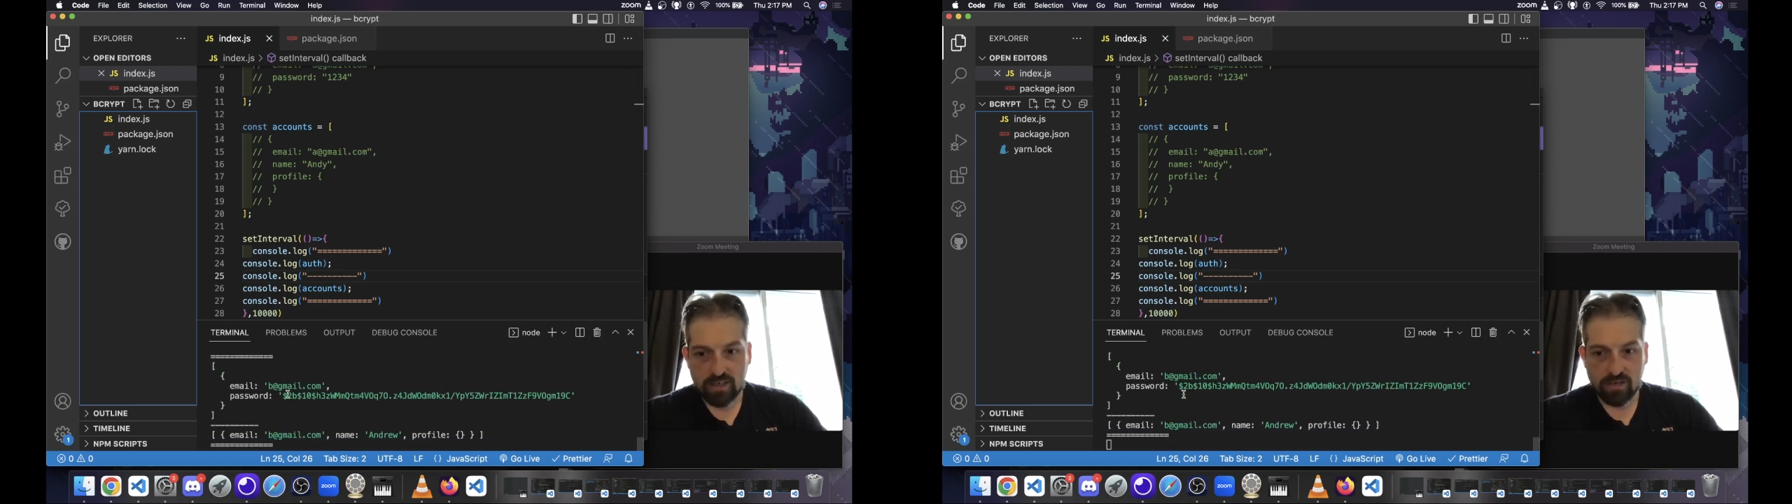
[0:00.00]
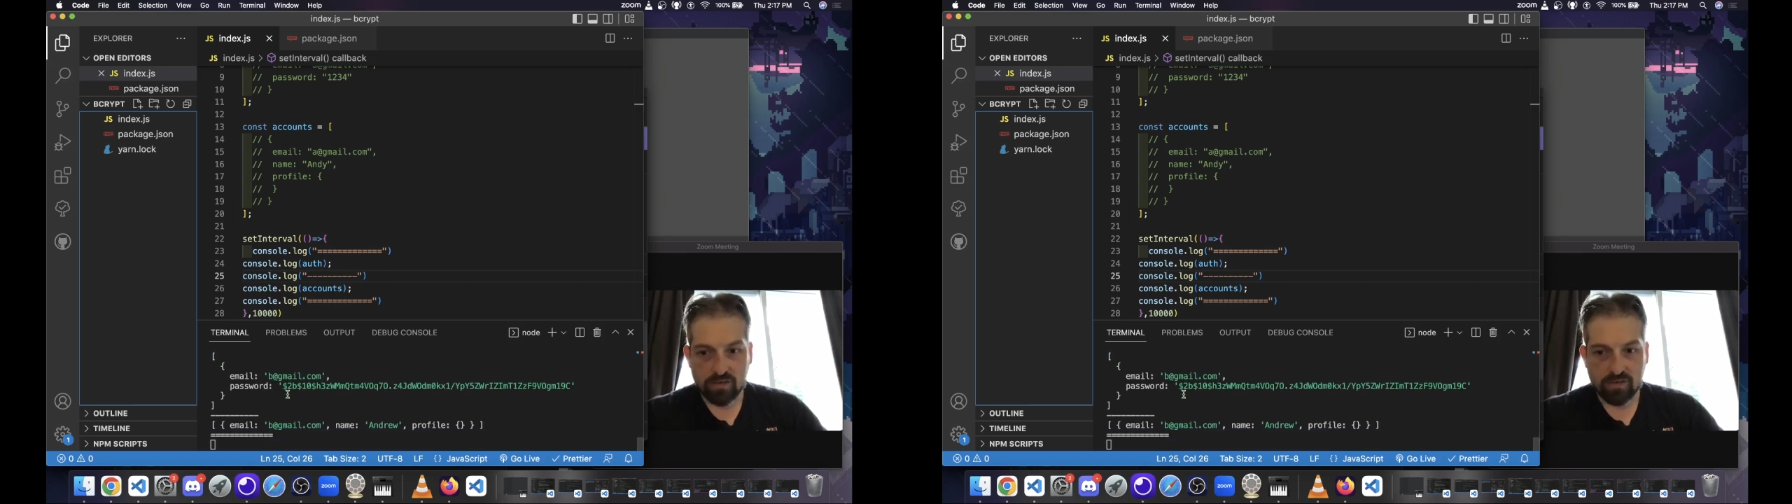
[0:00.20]

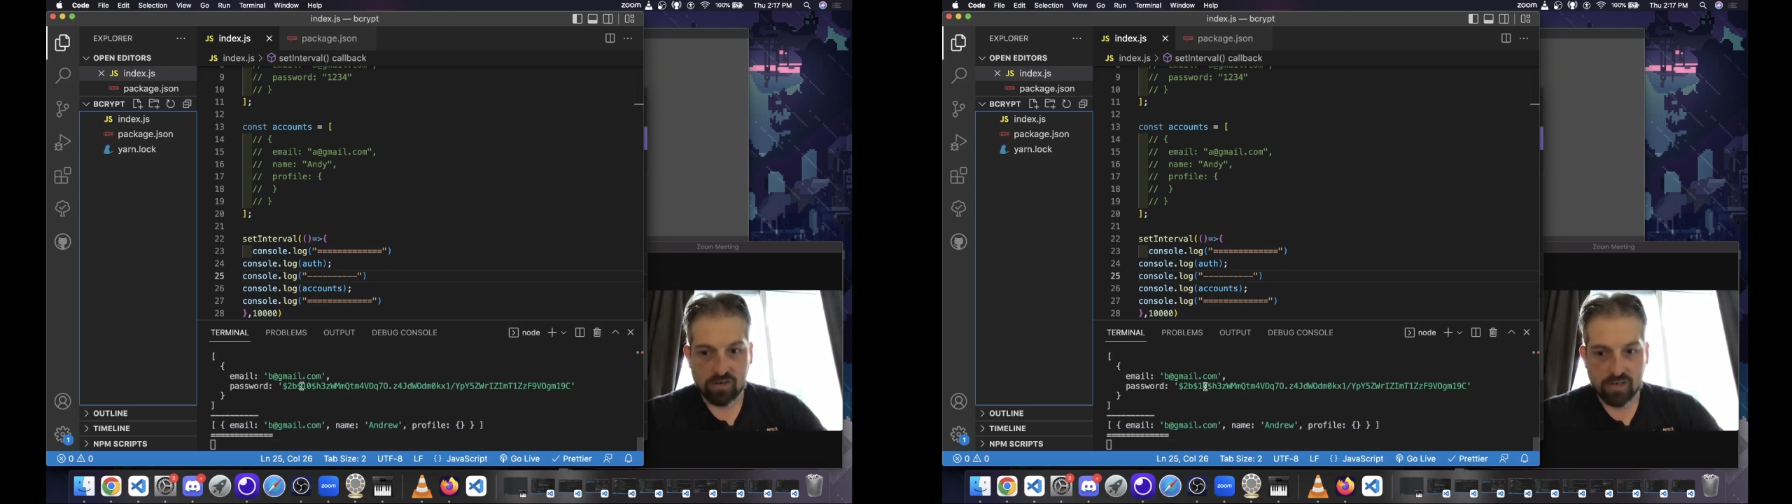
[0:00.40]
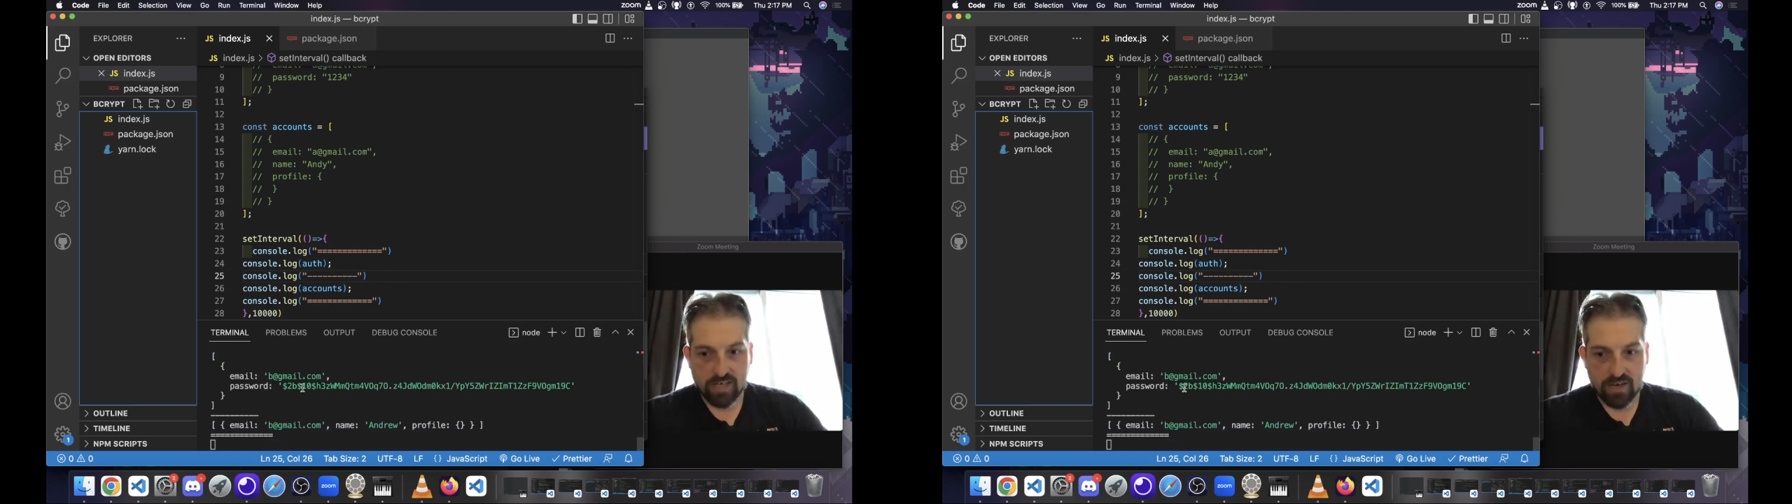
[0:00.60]
here's our
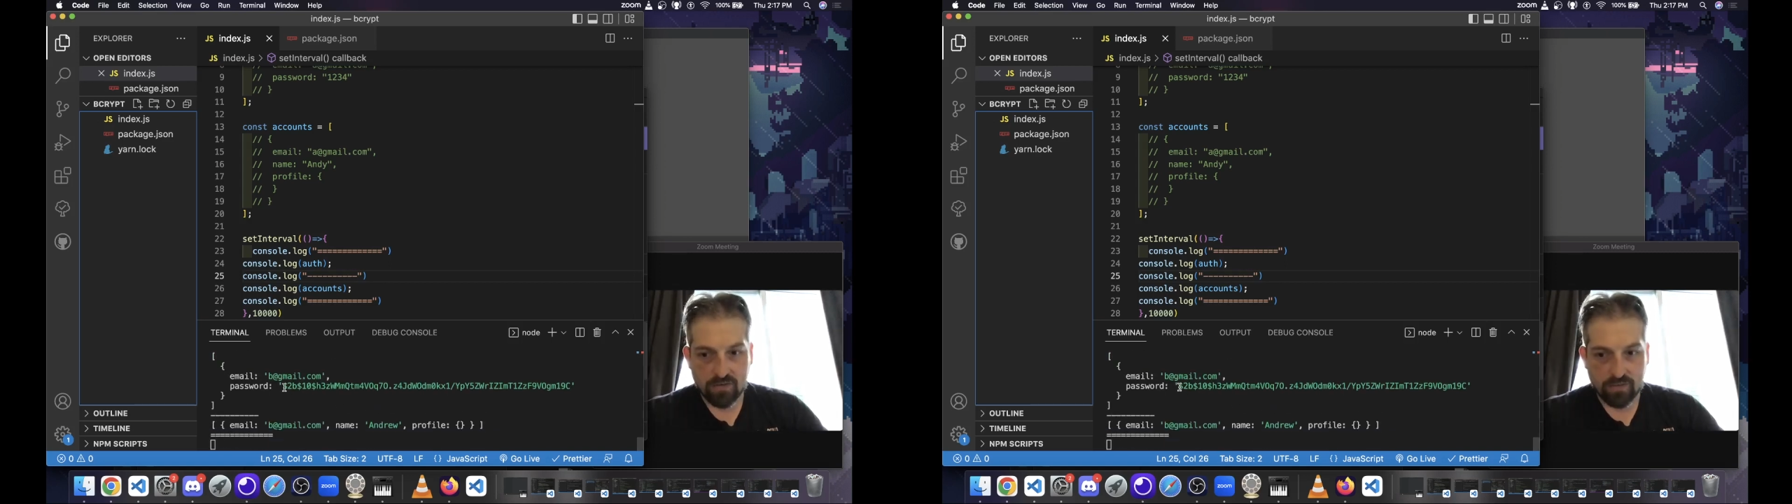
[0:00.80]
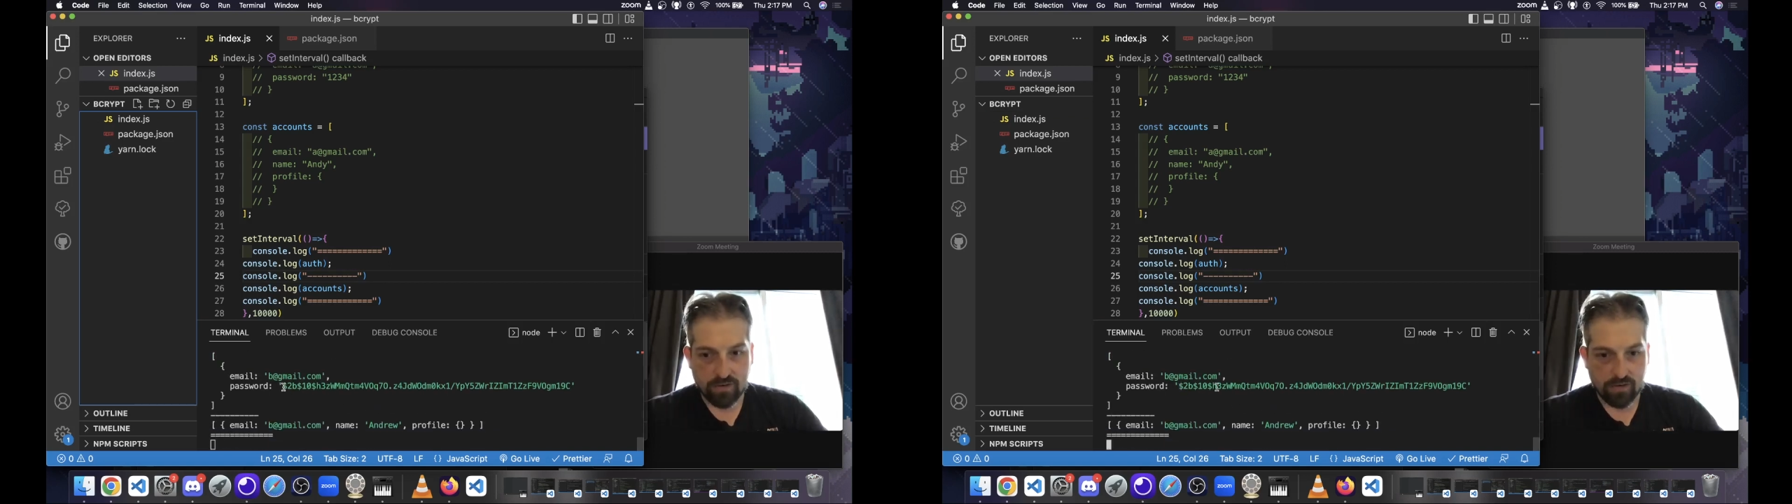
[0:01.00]

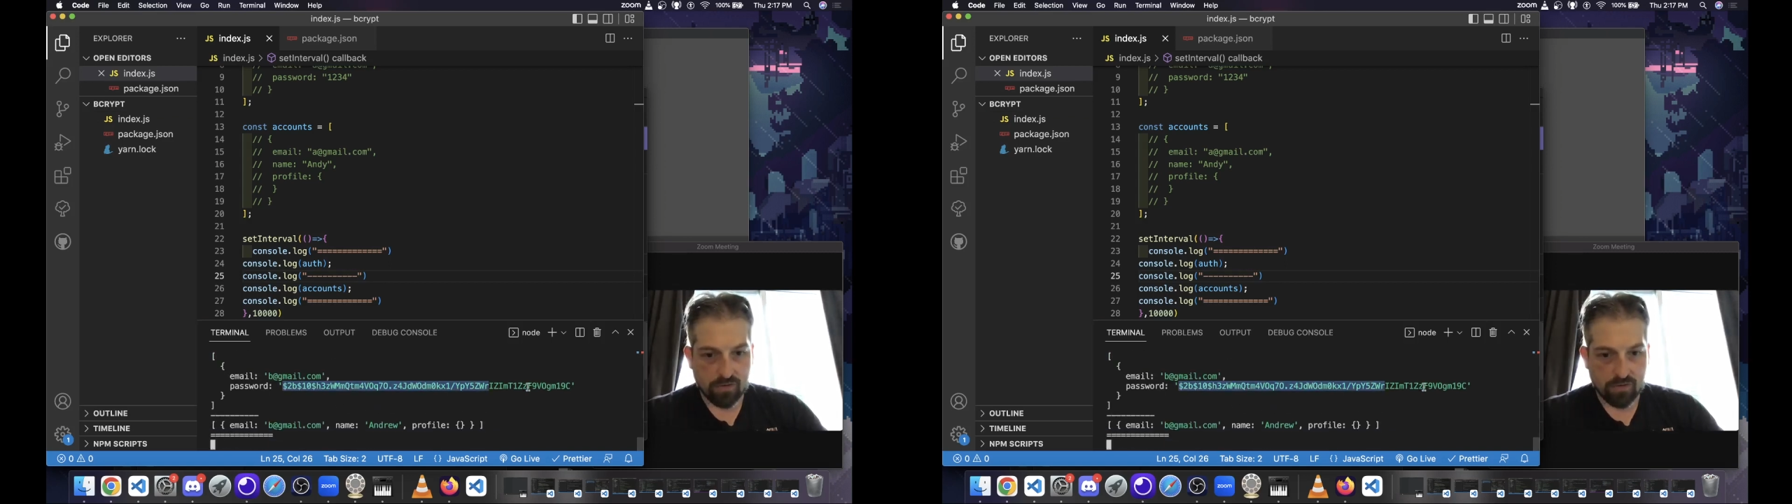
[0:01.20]
account with our